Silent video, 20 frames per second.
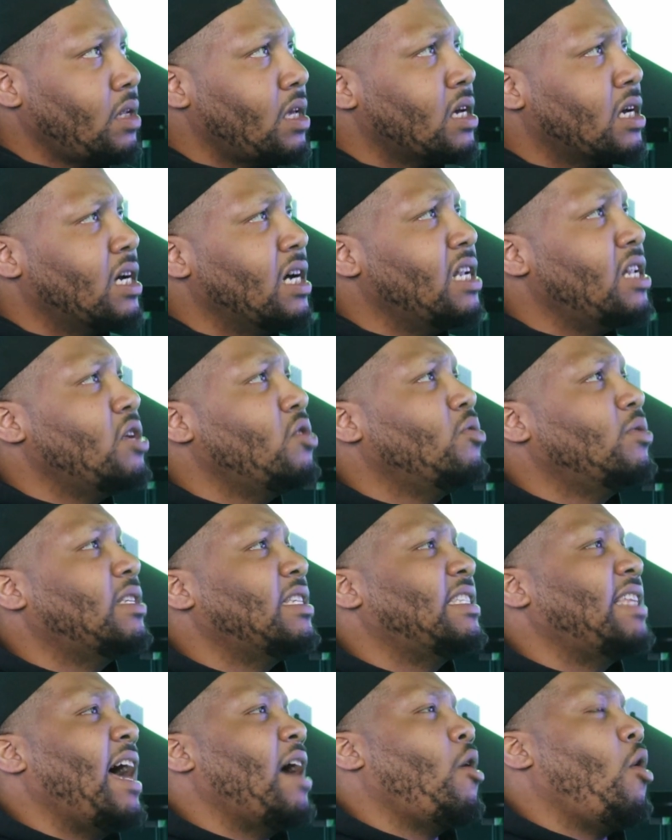The good news
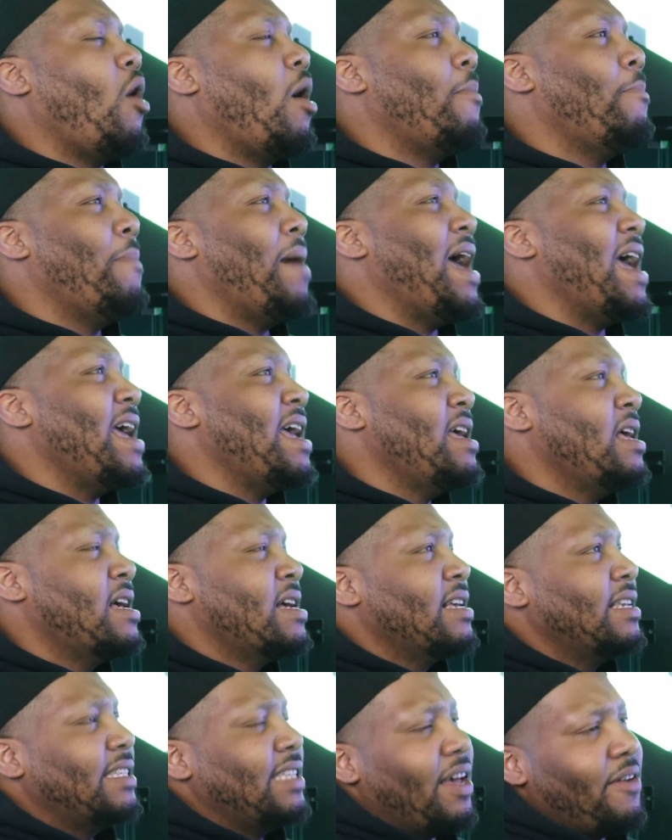is that on May
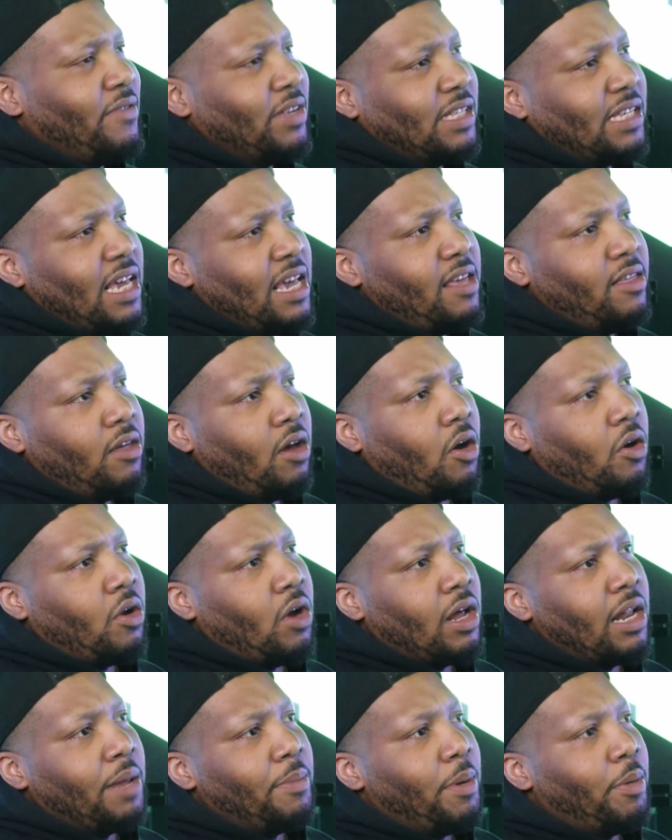17th, hold
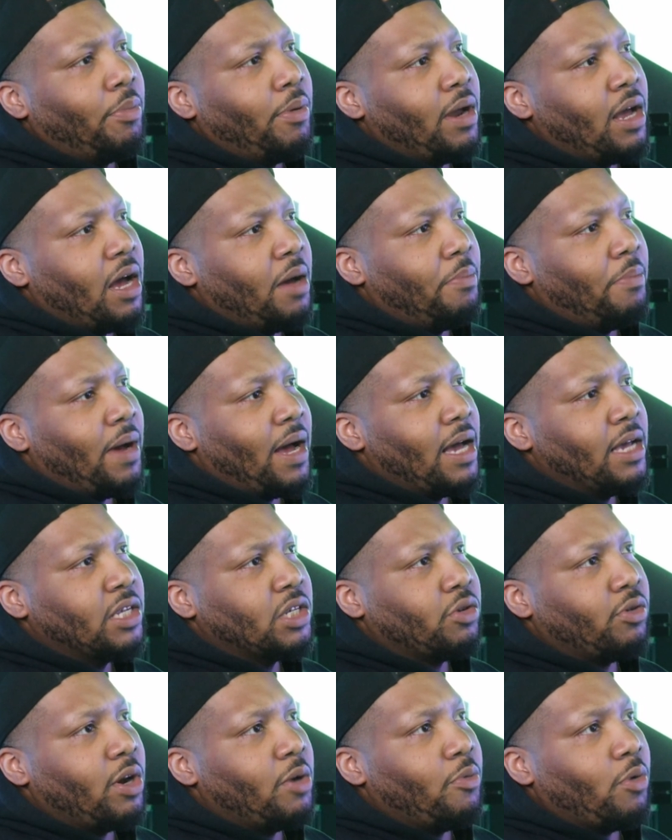on, let me bring up my
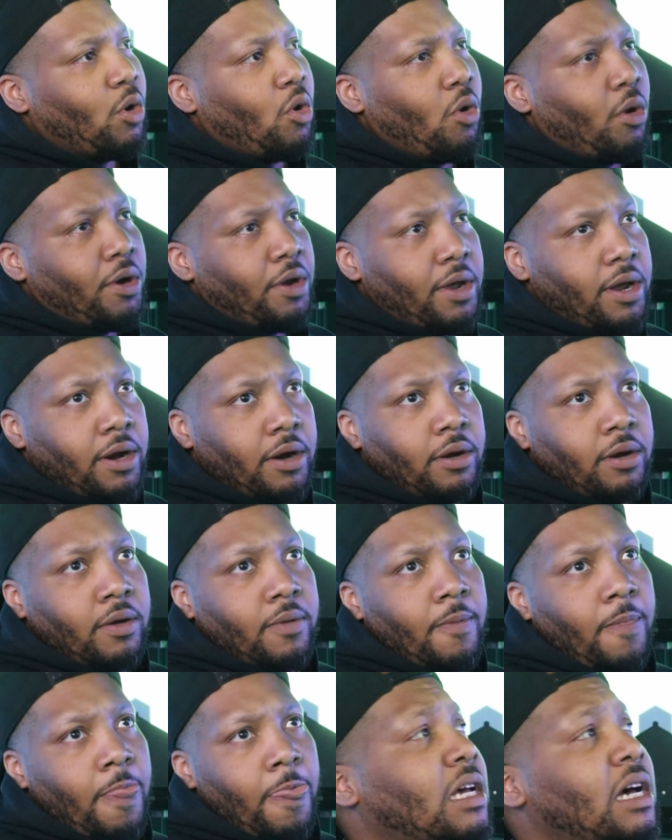screen recorder here.
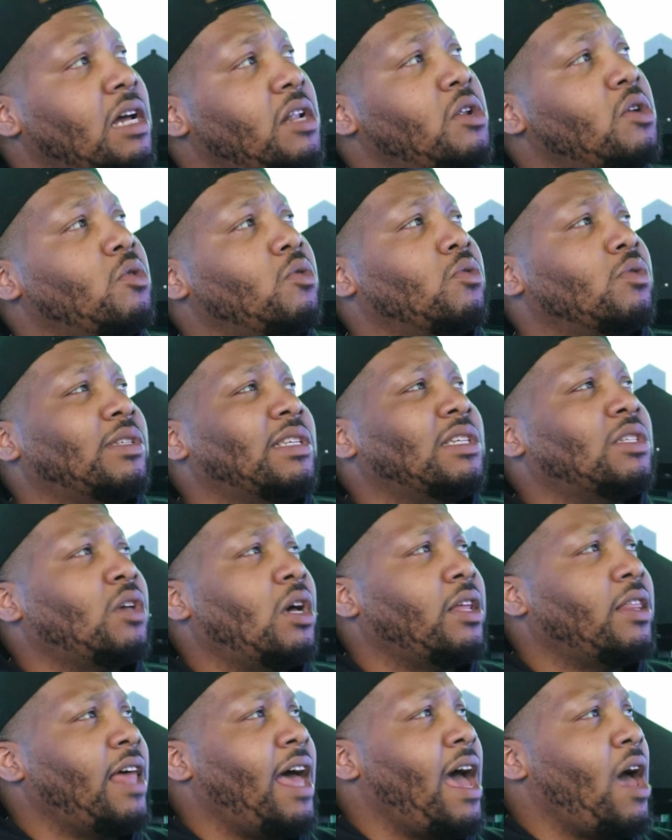Good news is
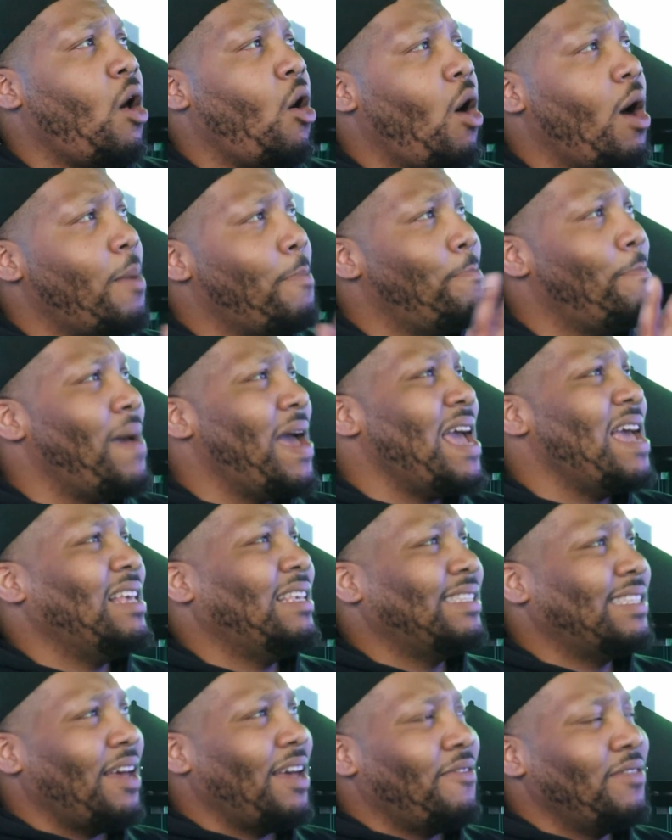that on May
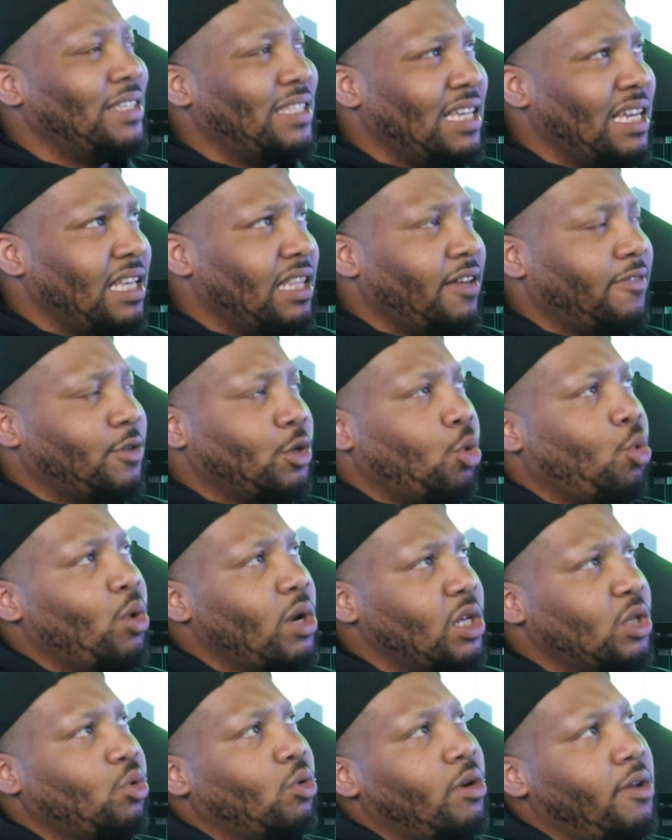17th of
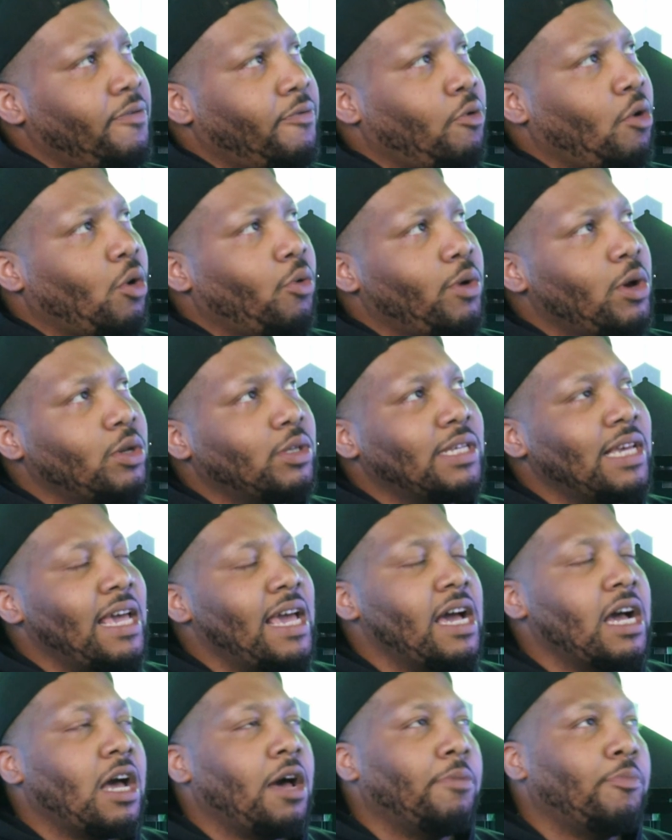2024, Realty
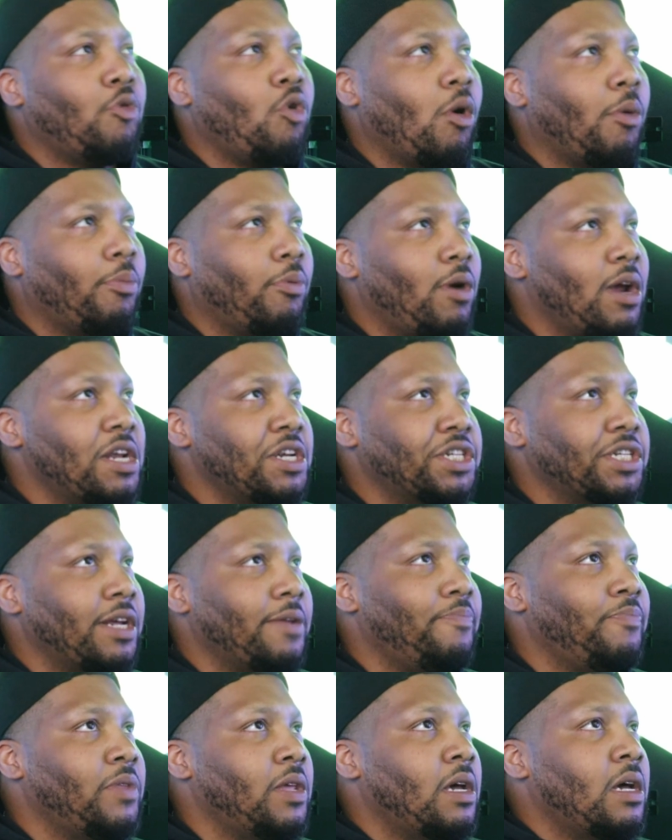Income
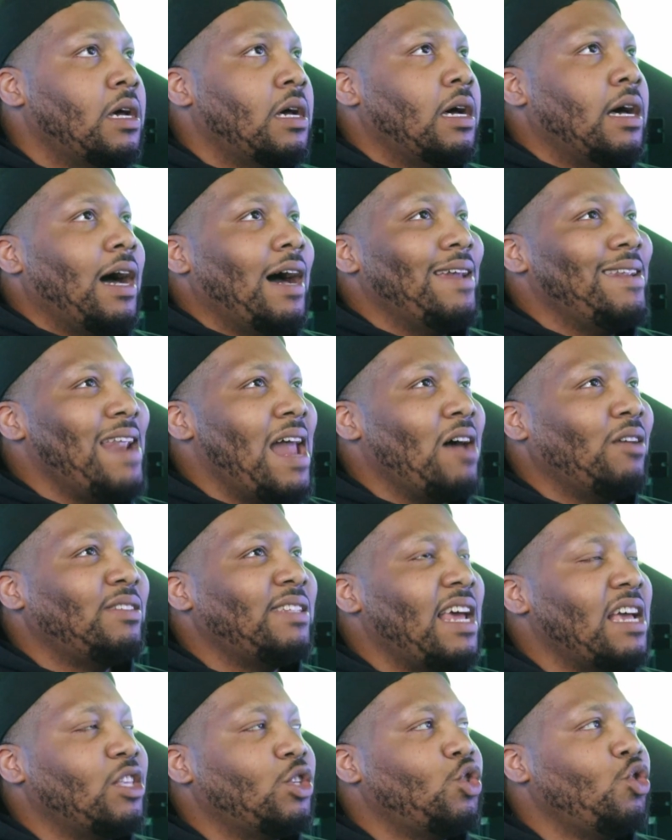Corporation
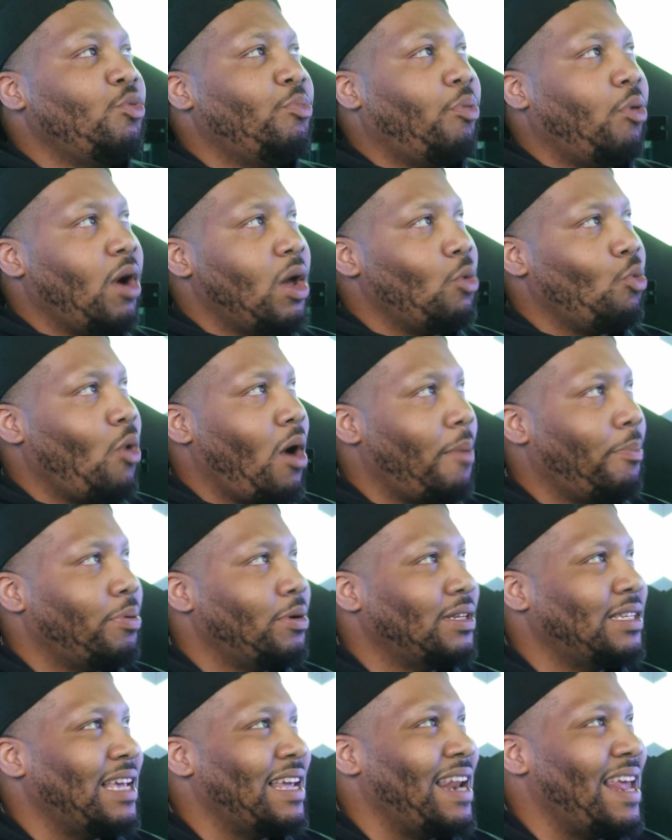announced a
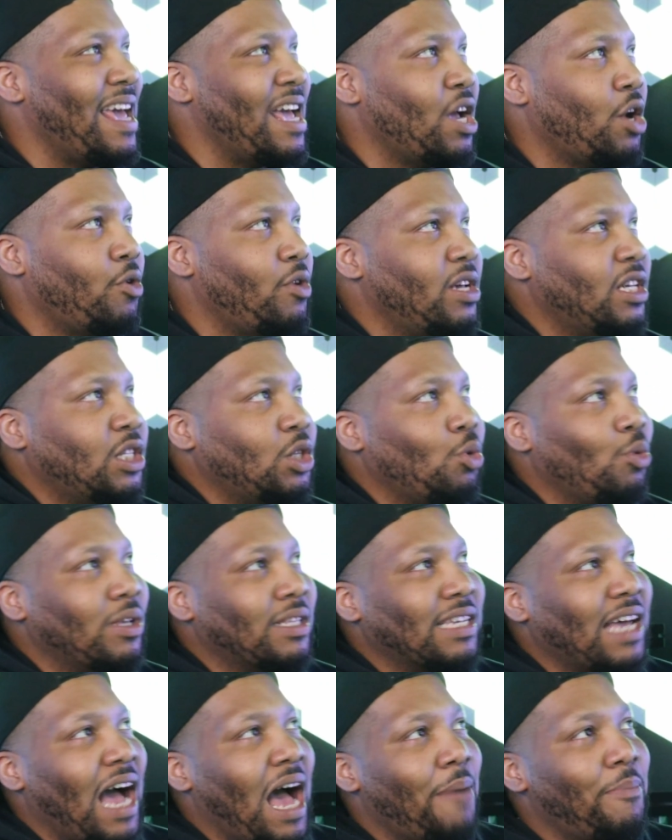2.1% increase to
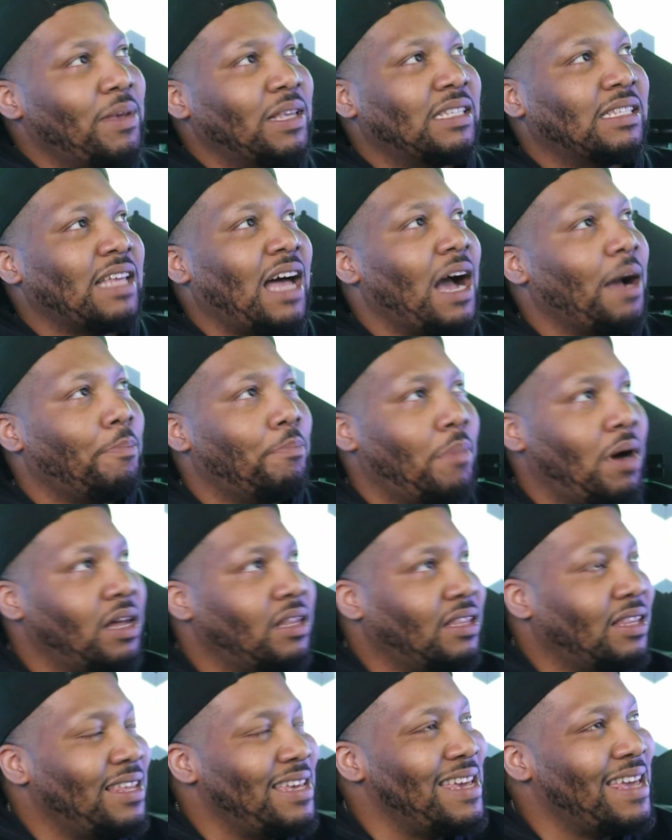its common stock
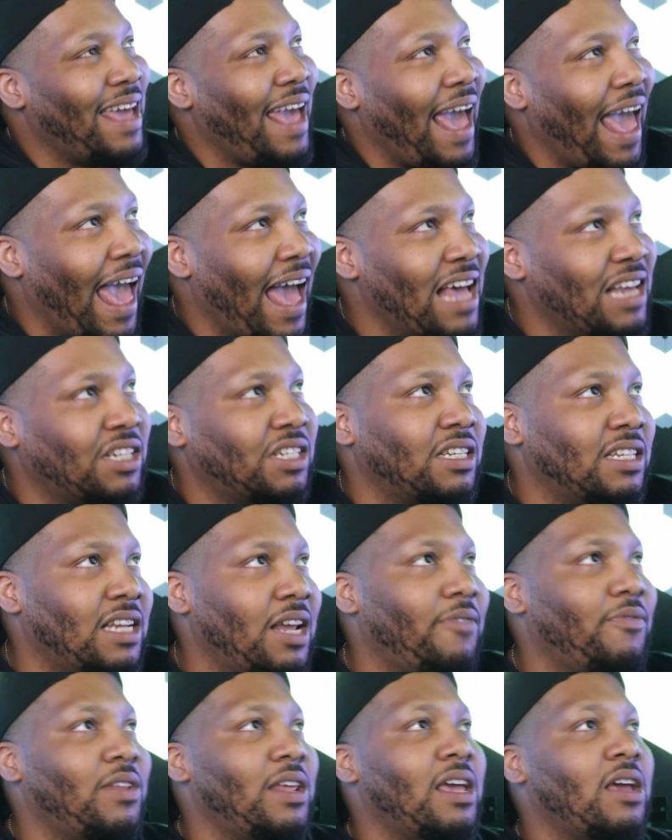monthly cash
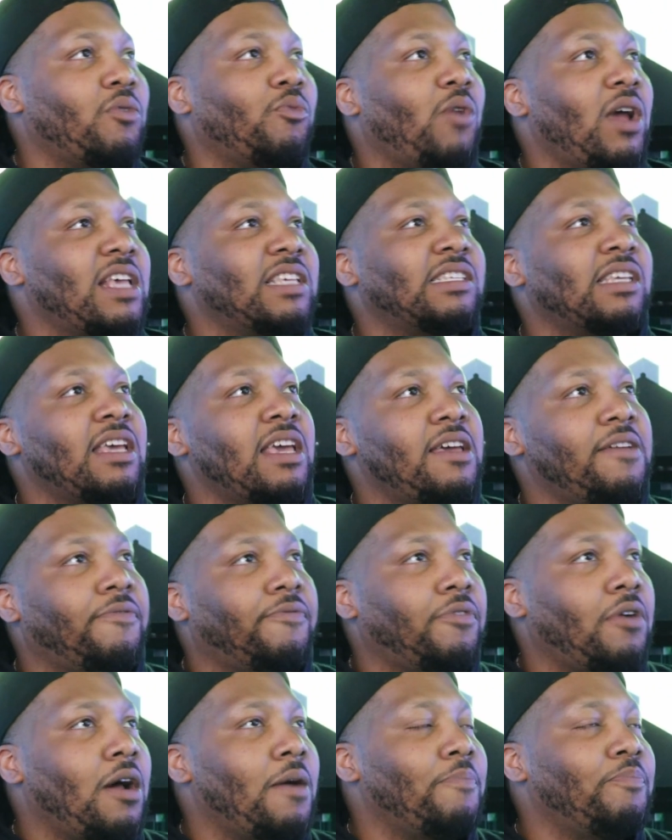dividend, raising it
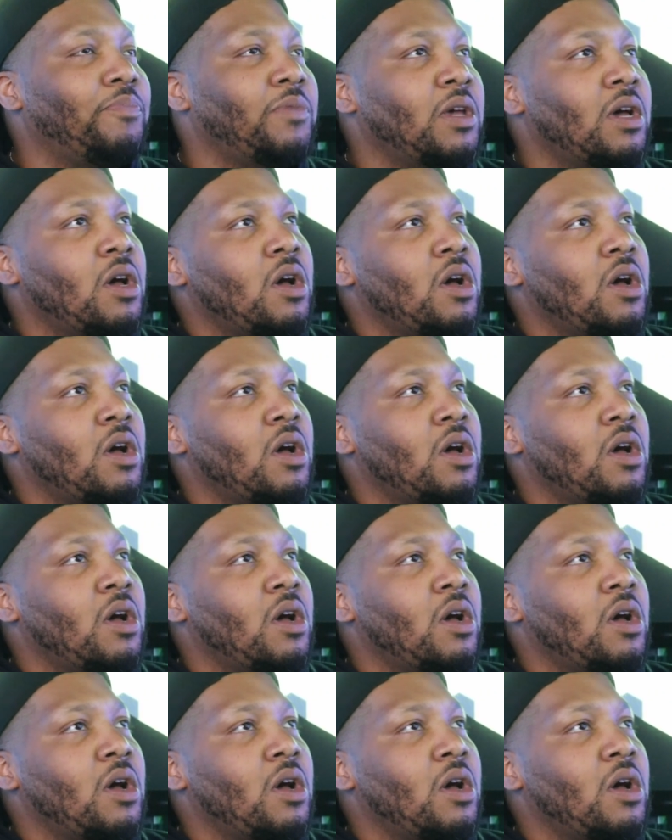from